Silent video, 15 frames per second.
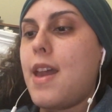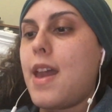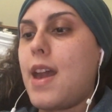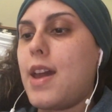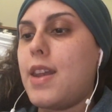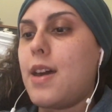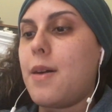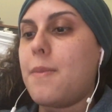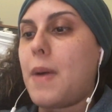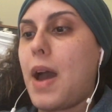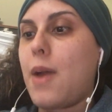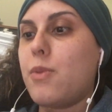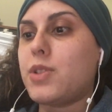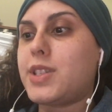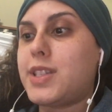And
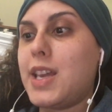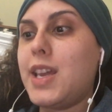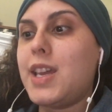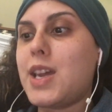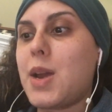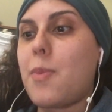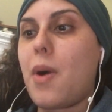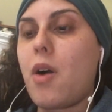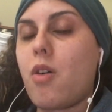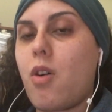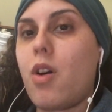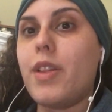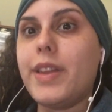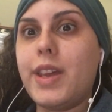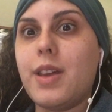I was thinking about
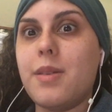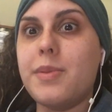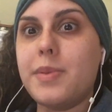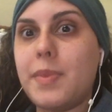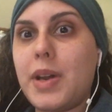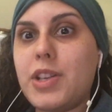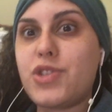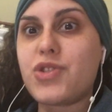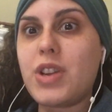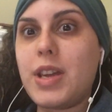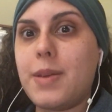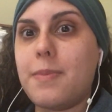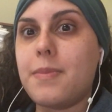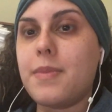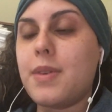calling him in my
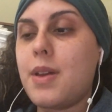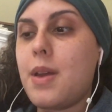dream,